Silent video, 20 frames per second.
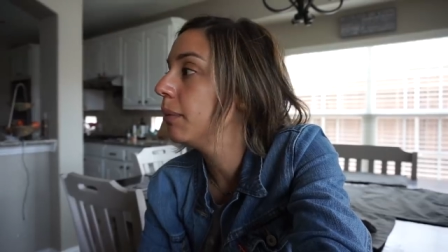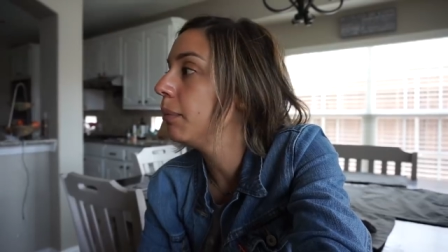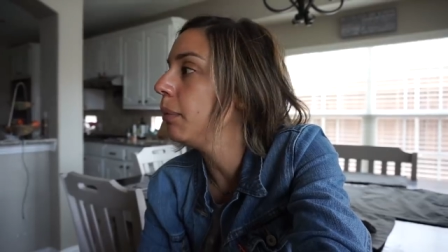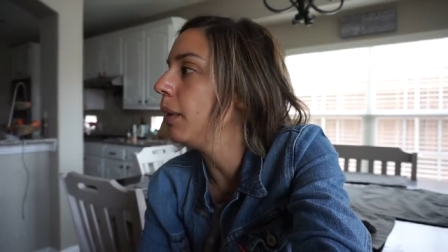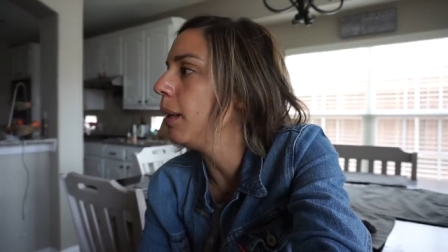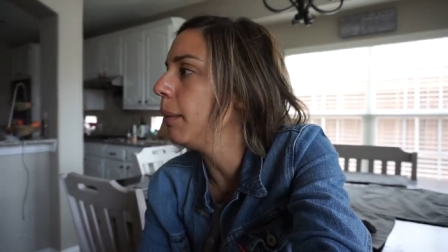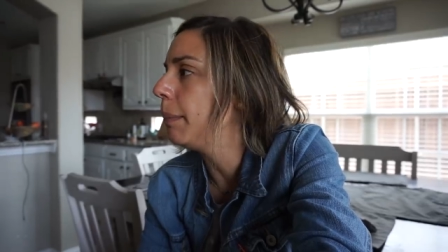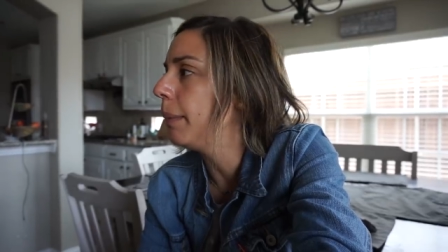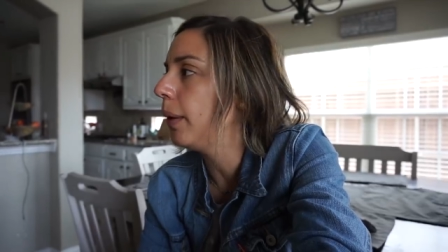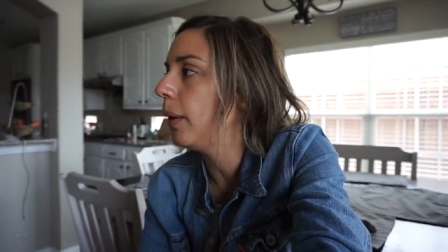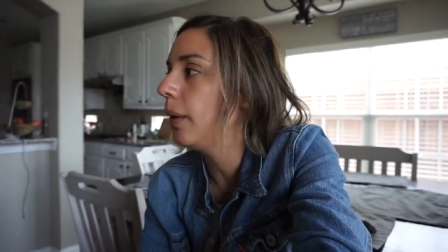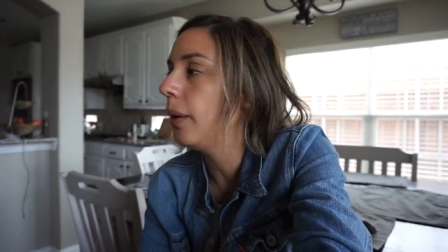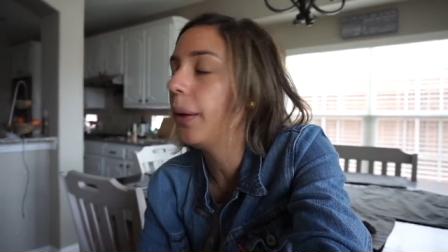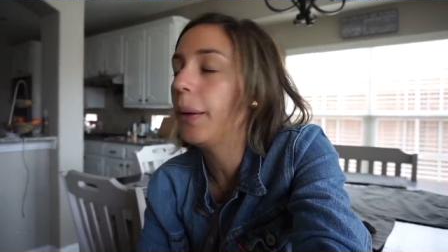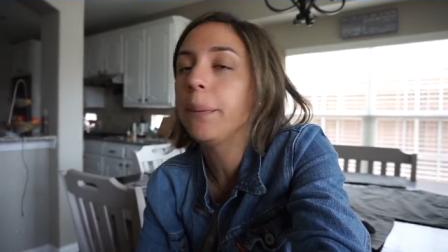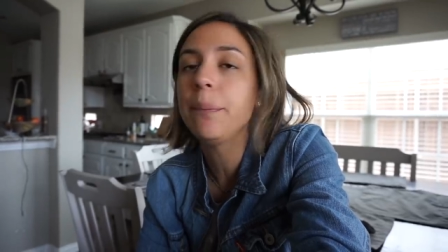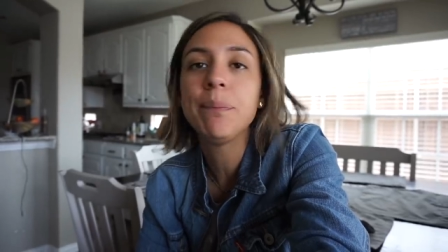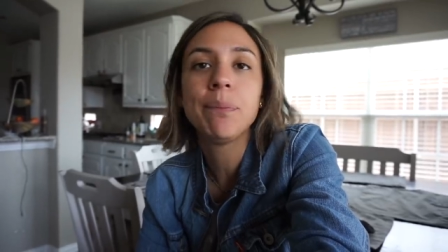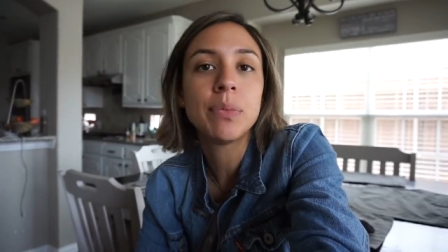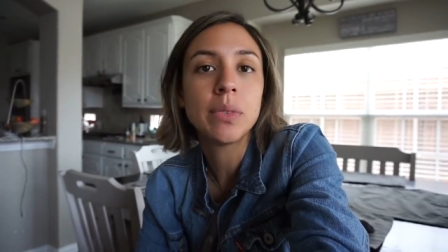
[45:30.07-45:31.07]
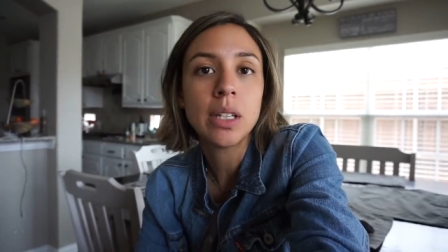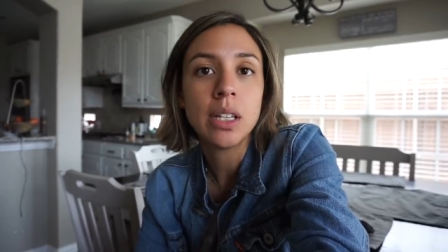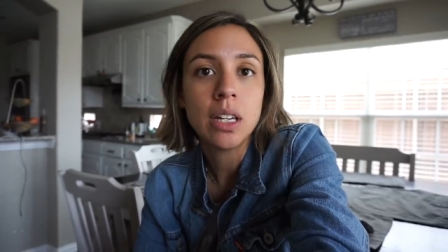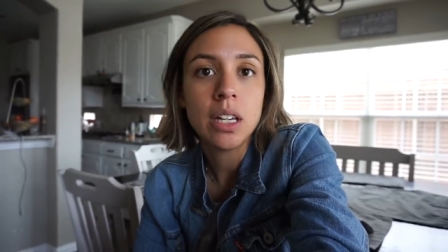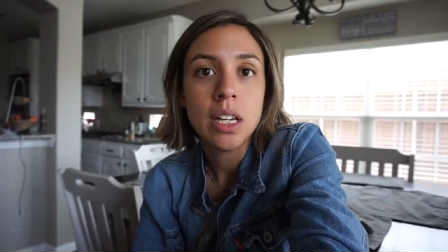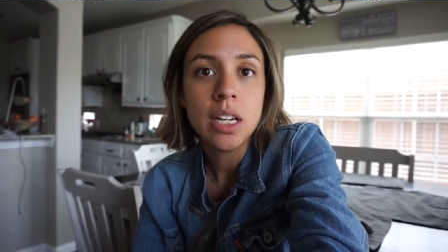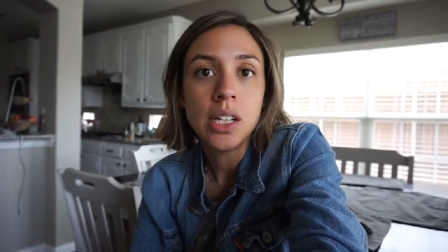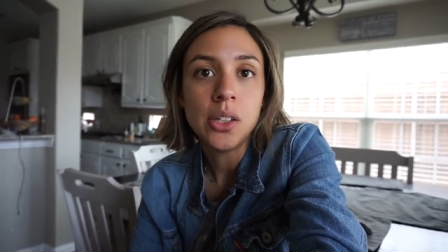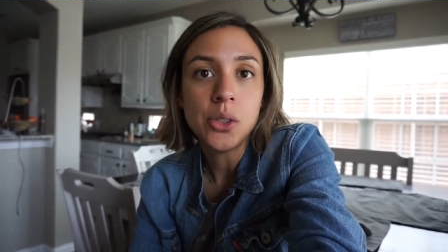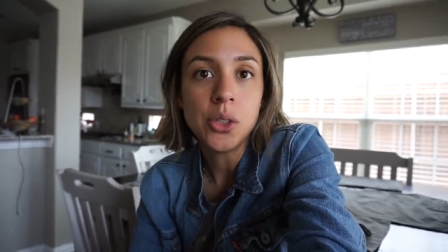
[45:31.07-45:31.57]
Bubble.
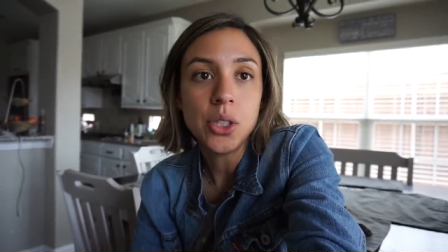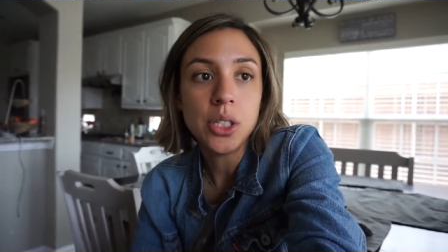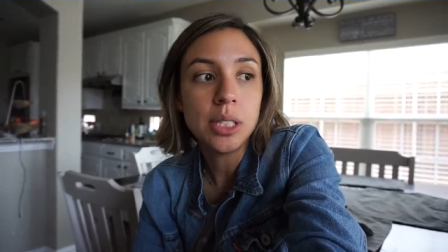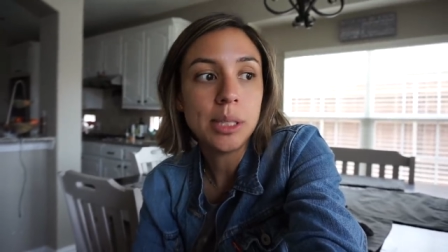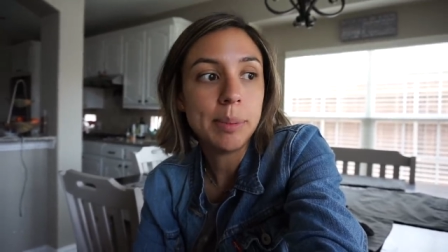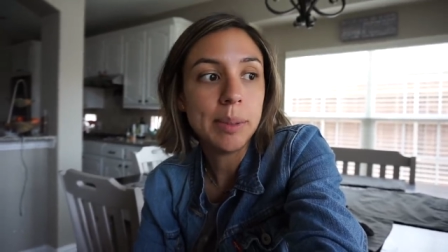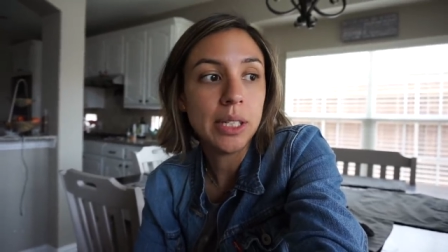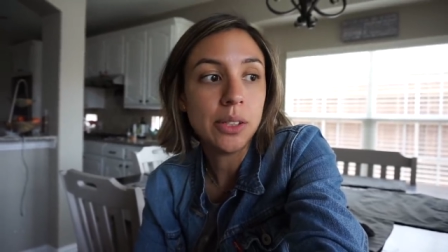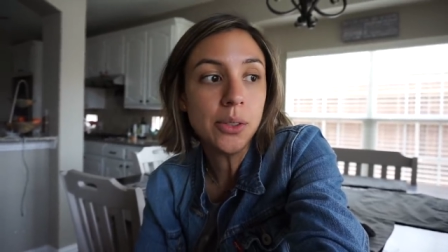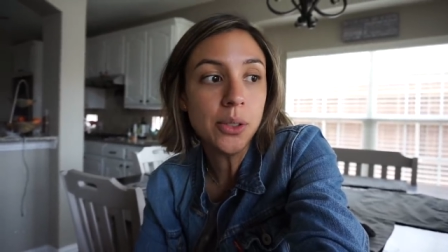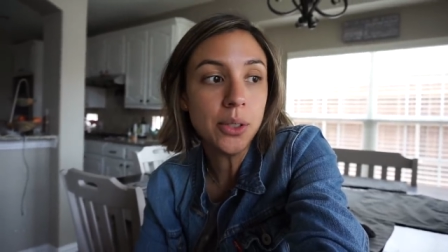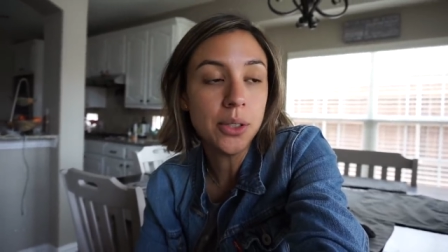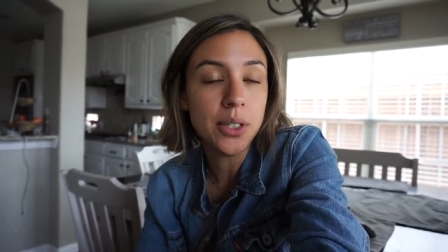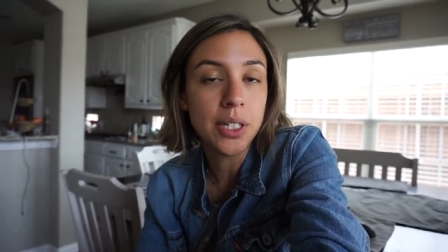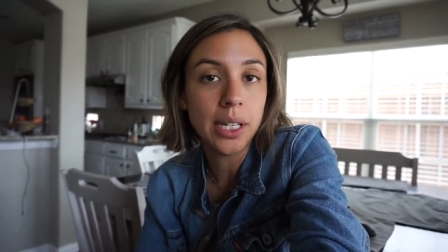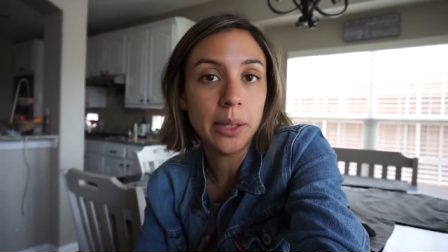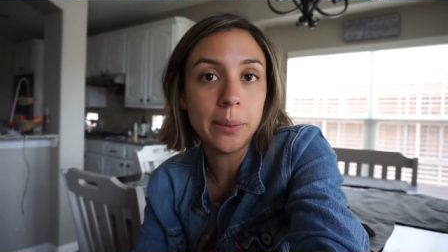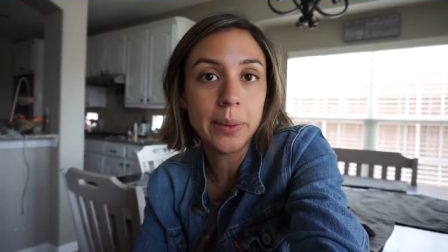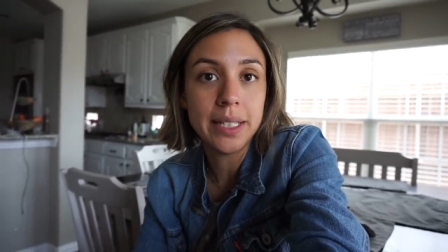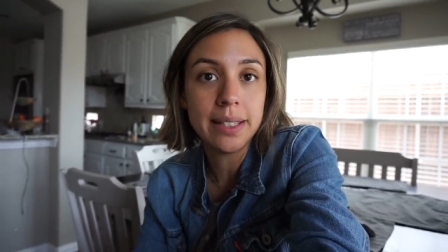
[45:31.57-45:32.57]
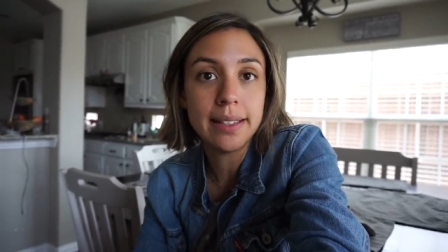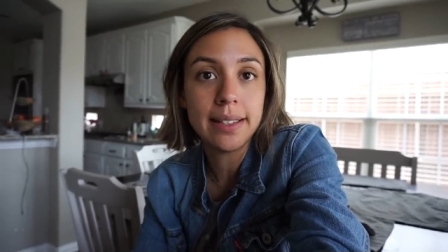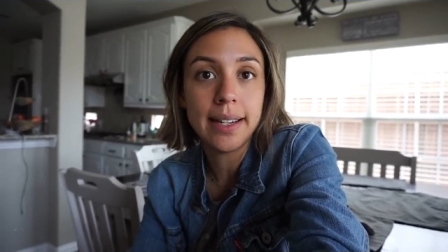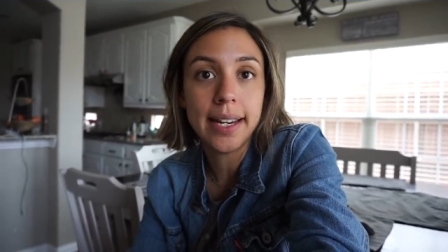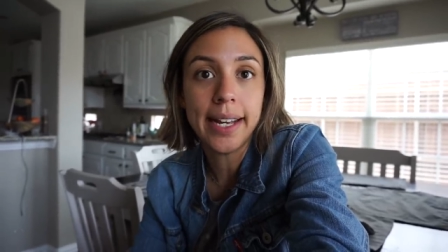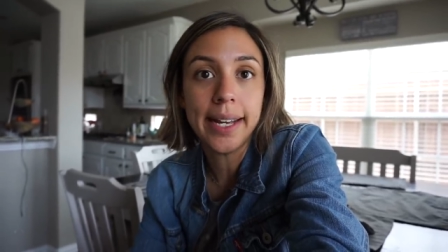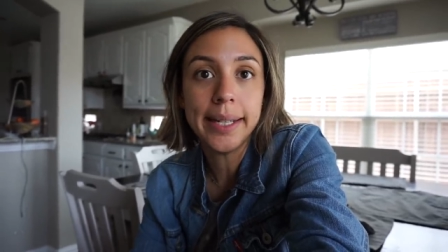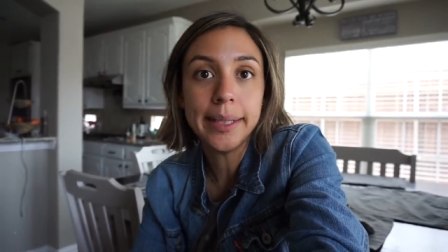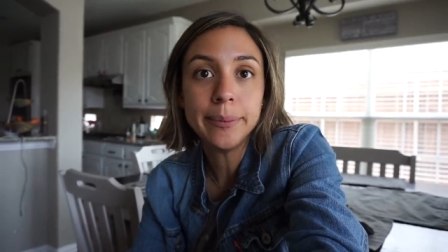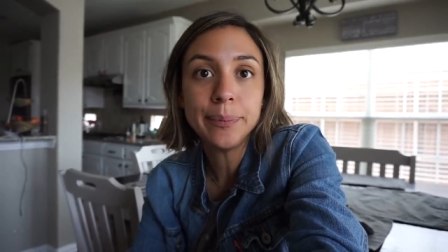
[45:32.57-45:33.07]
She used to be on Zyrtec once a
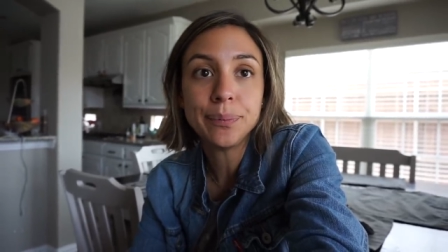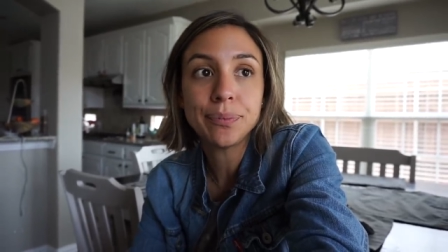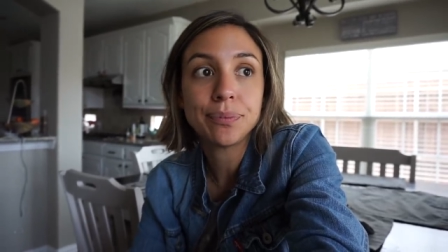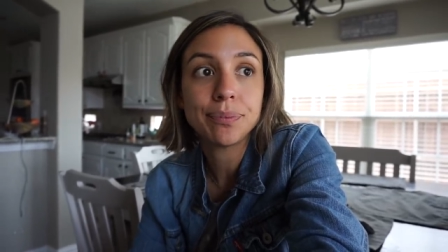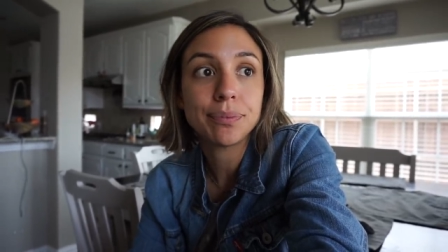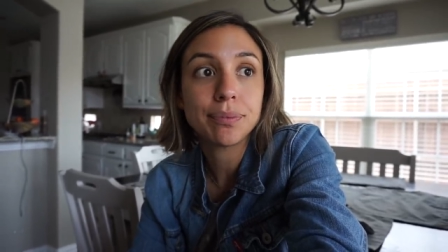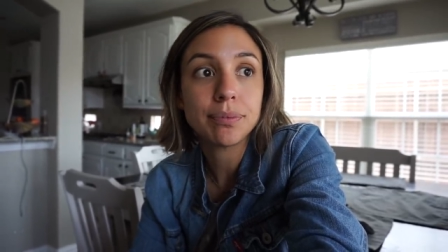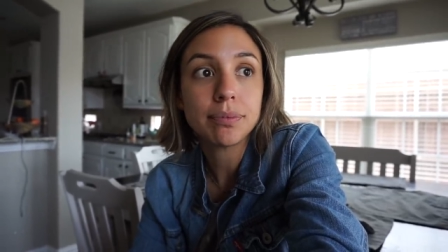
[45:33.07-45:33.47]
day.